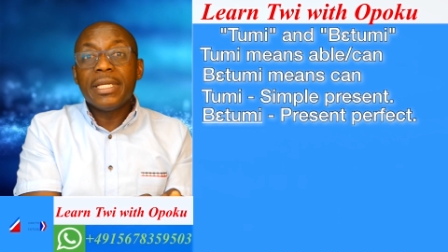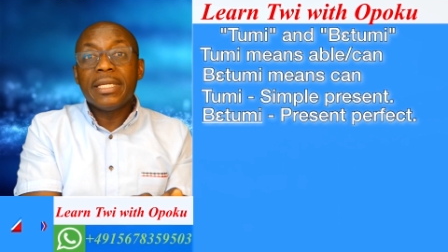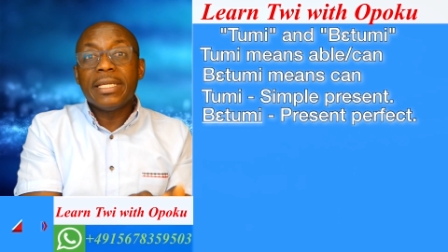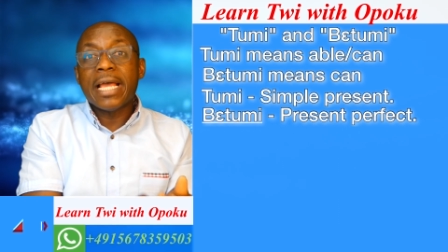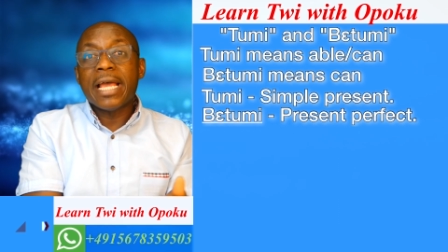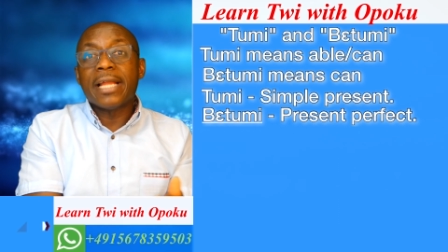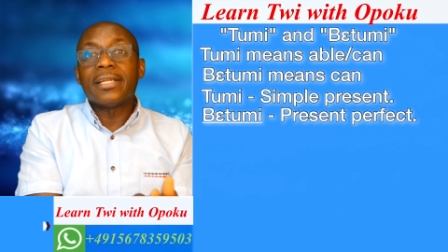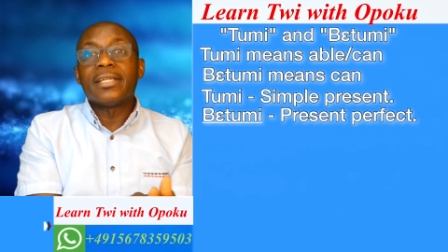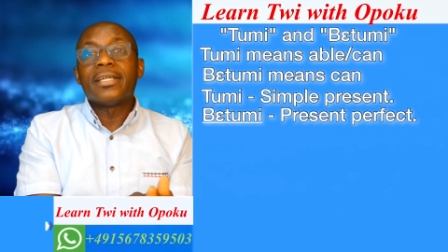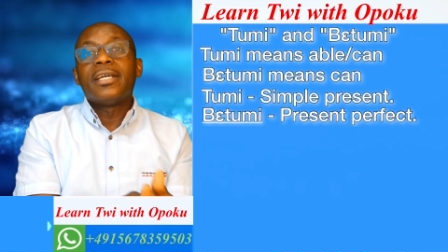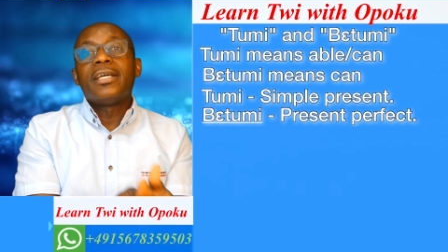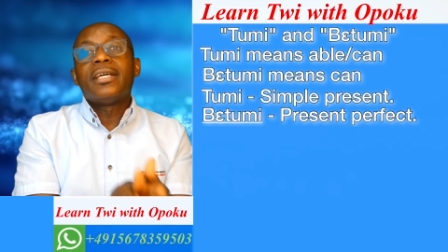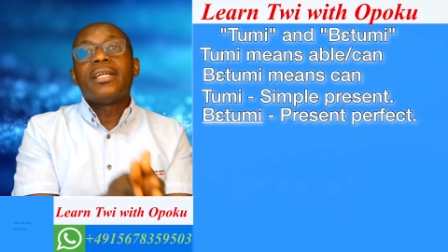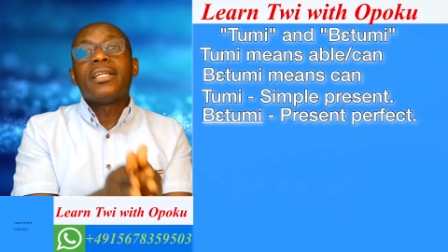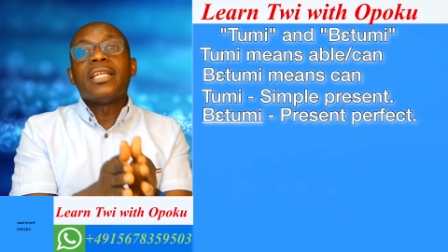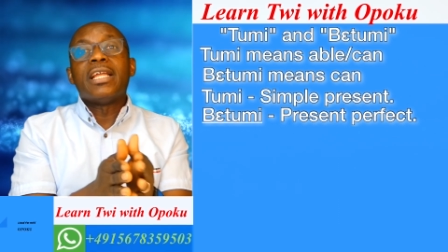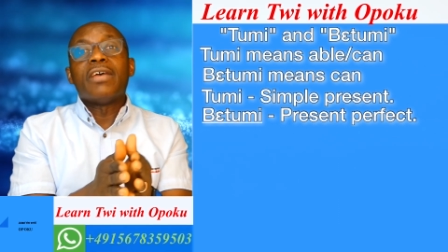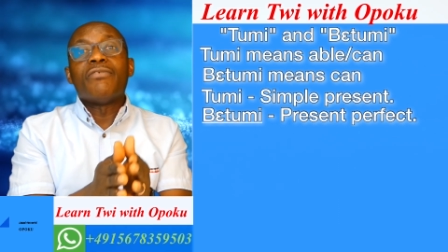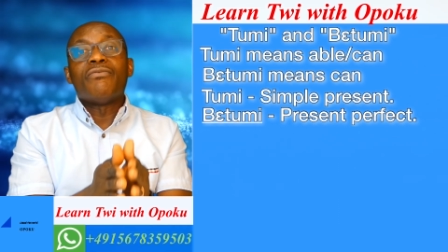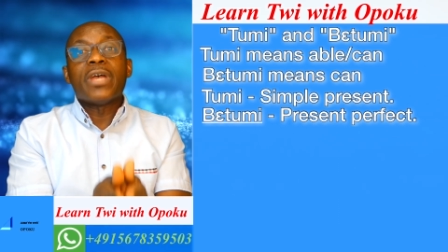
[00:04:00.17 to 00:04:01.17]
then
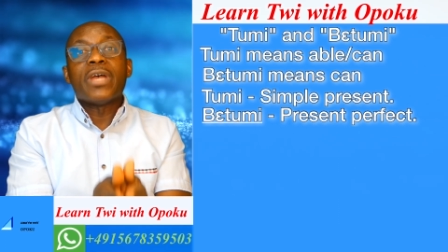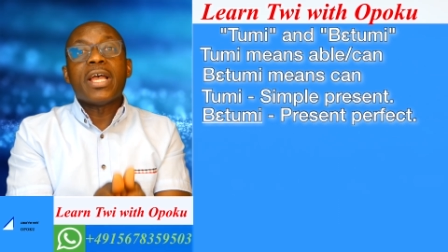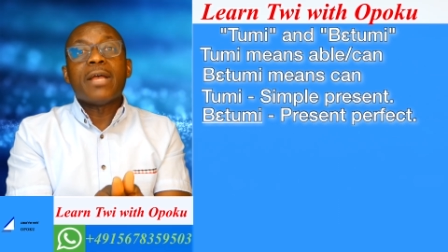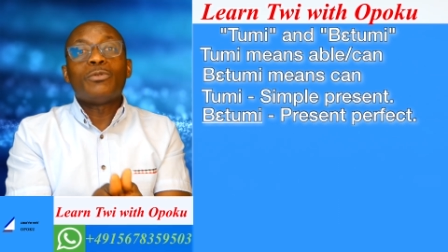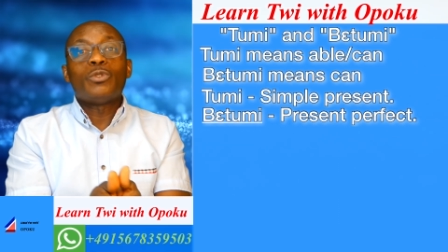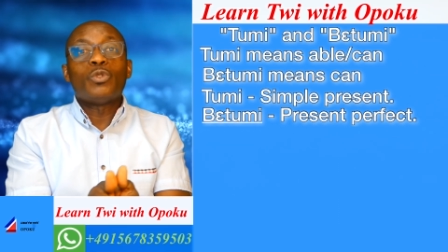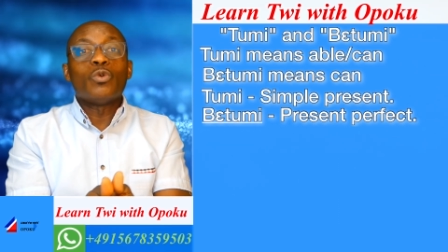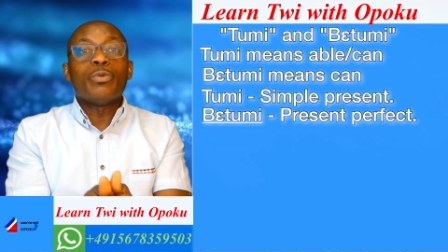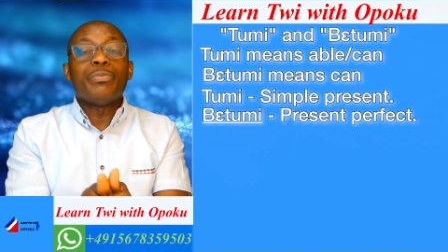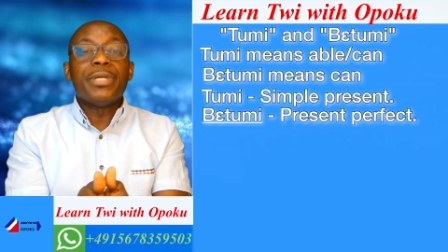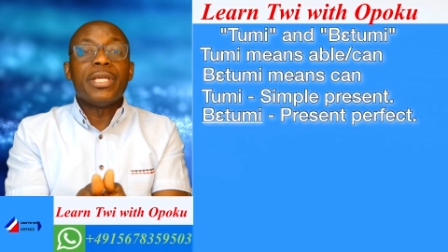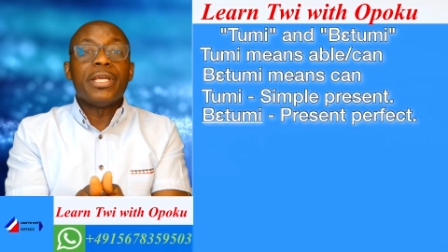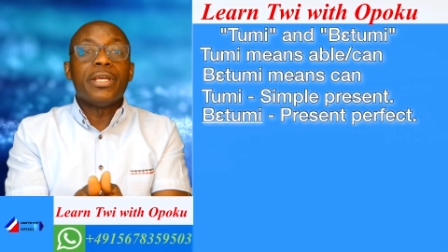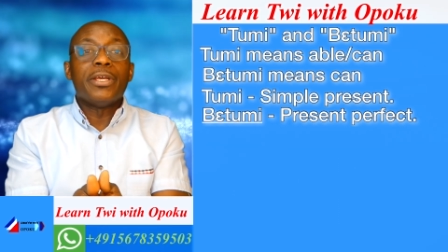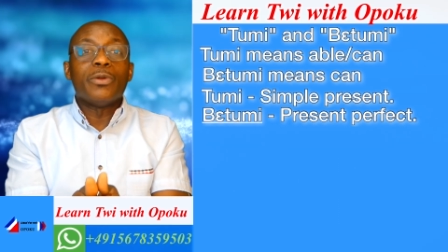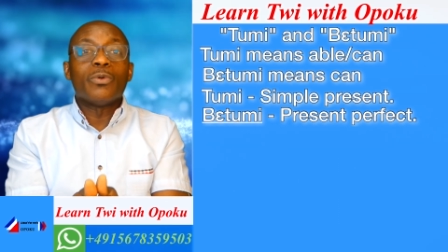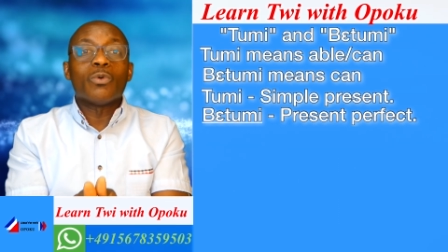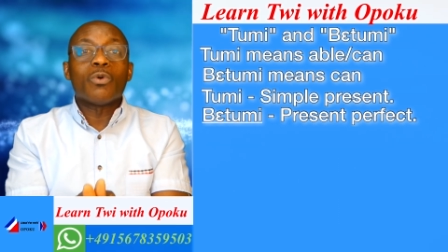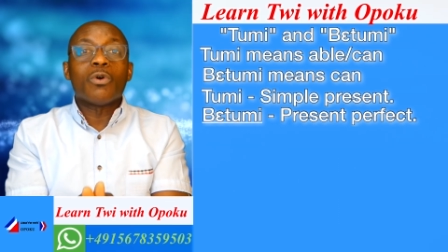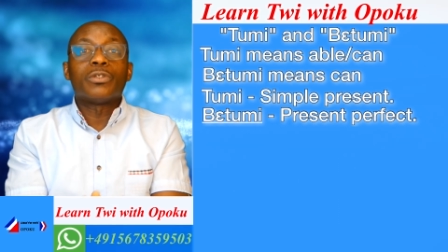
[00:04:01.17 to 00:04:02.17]
the verb should be
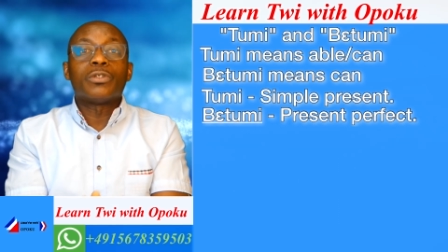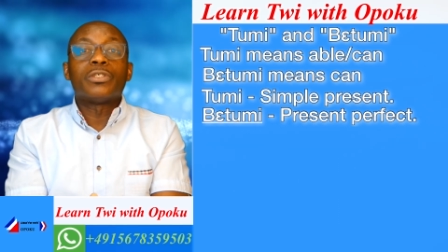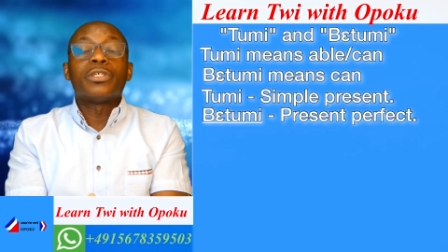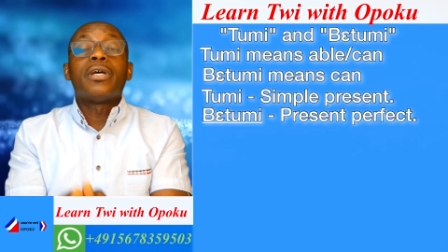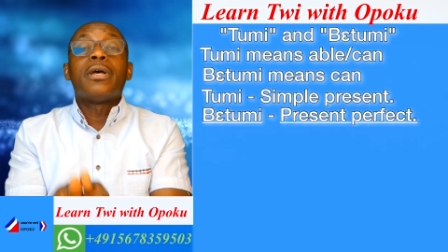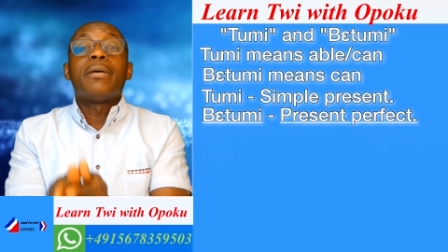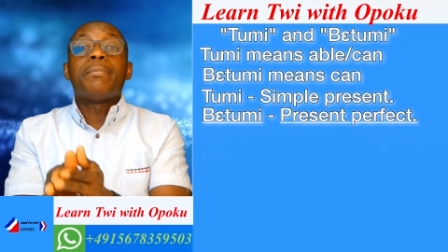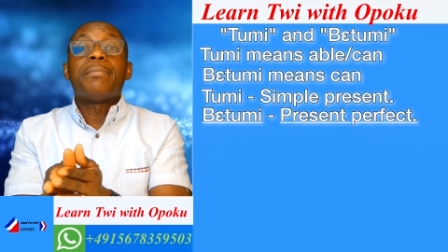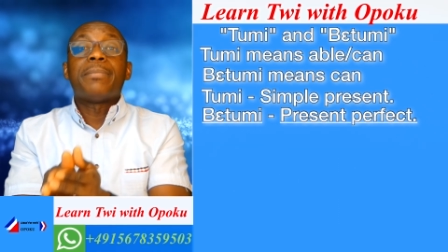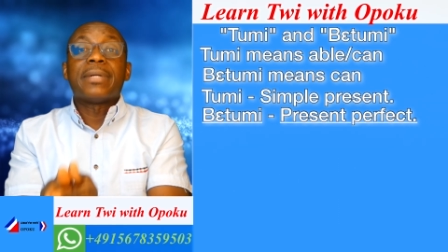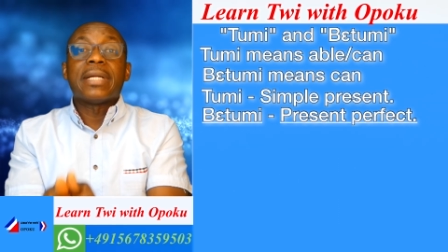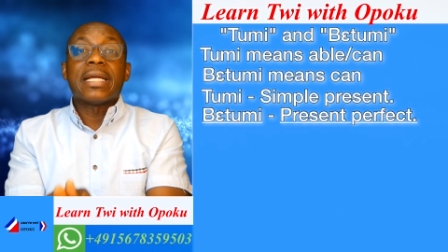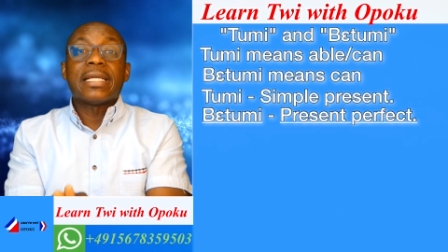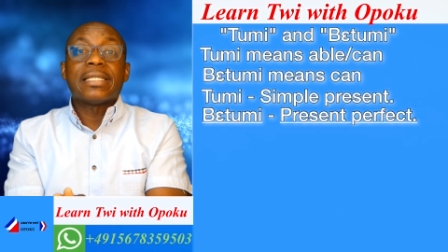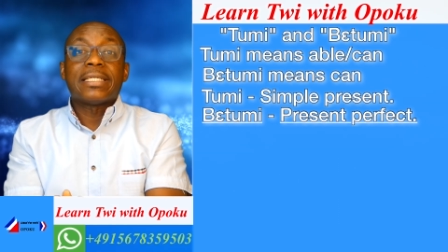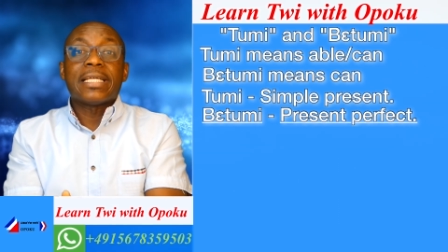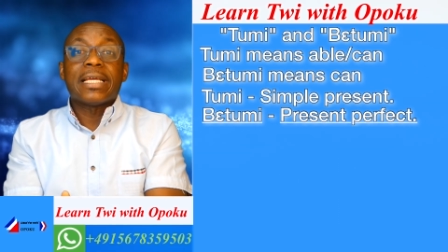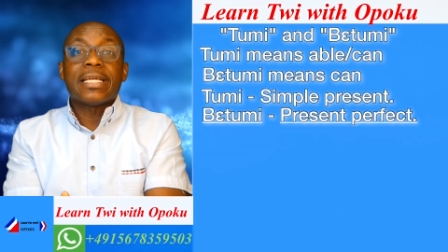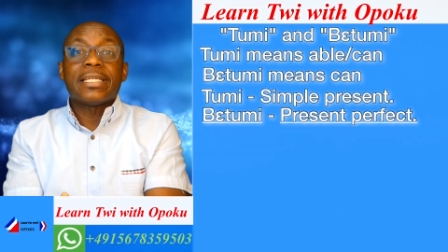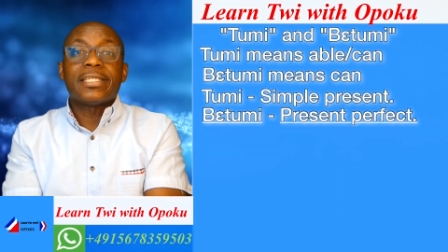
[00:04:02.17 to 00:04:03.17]
in what?
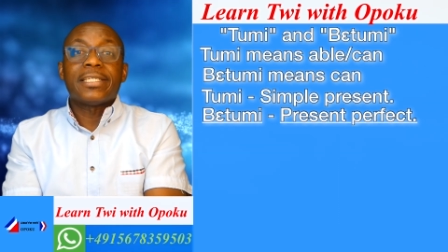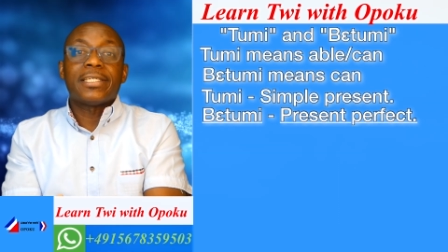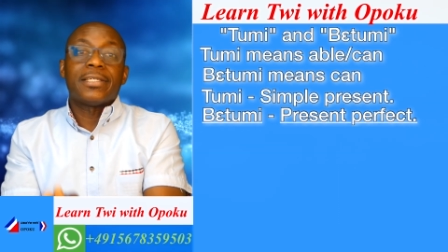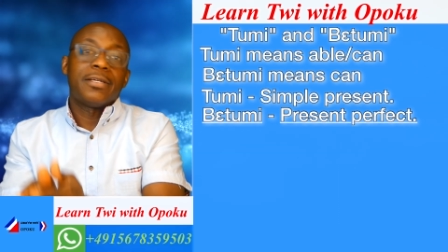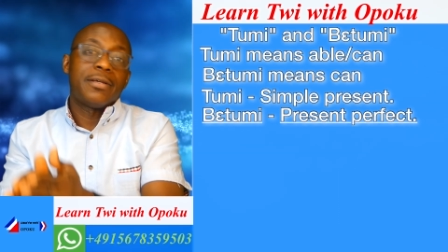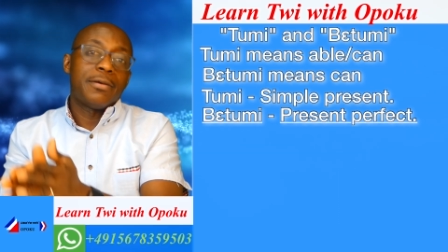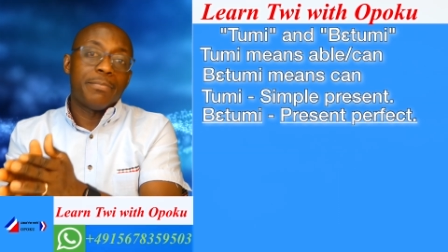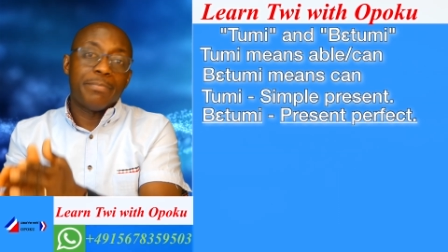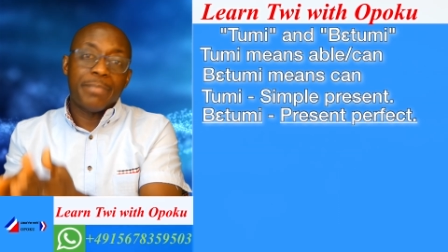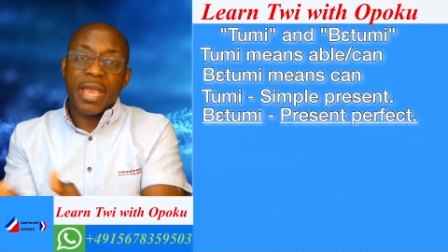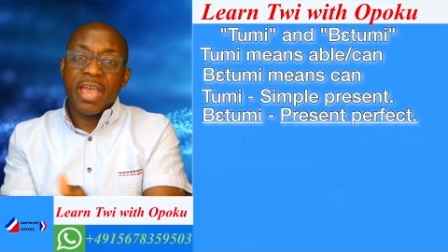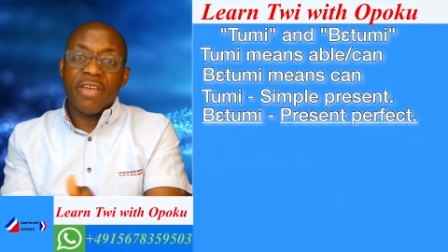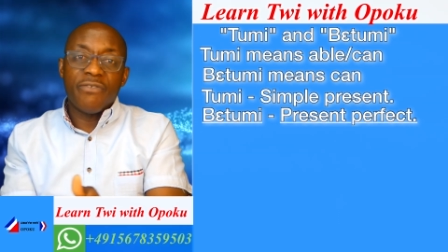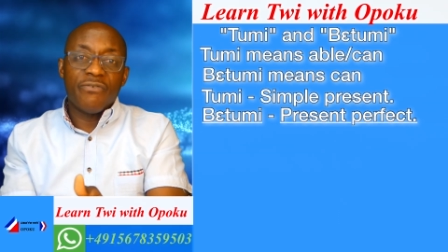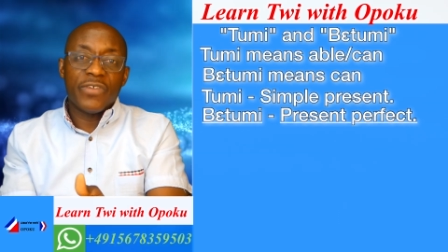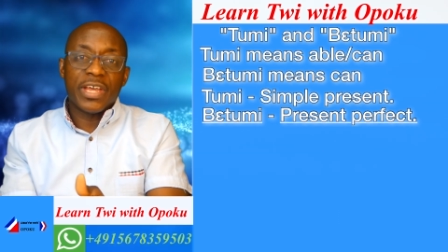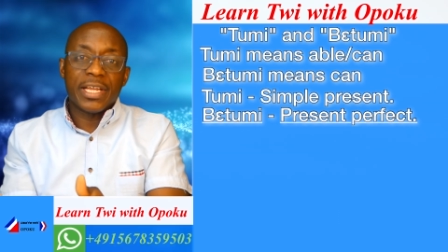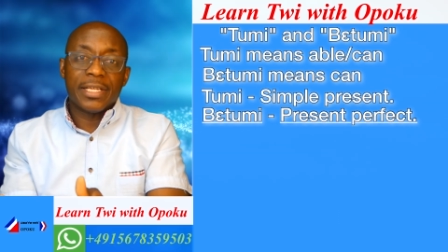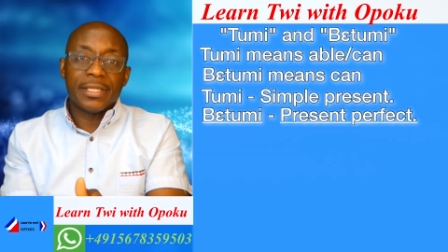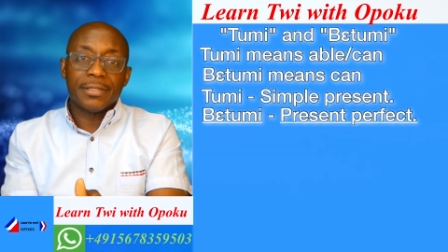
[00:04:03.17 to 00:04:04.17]
Present
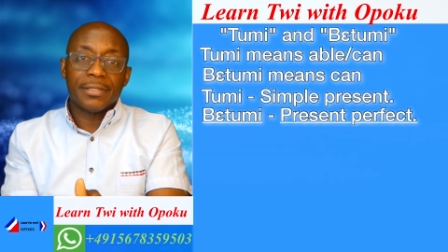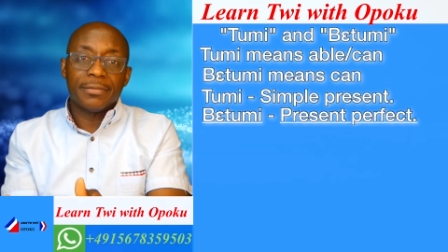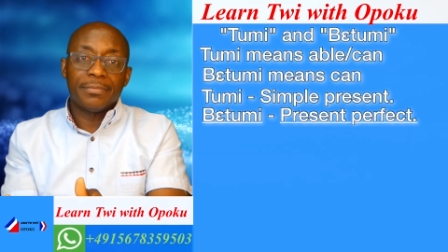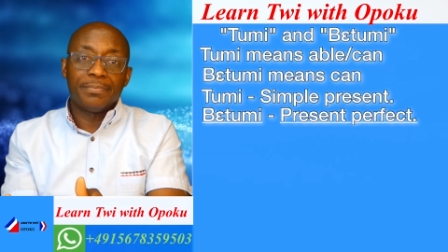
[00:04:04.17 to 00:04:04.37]
perfect.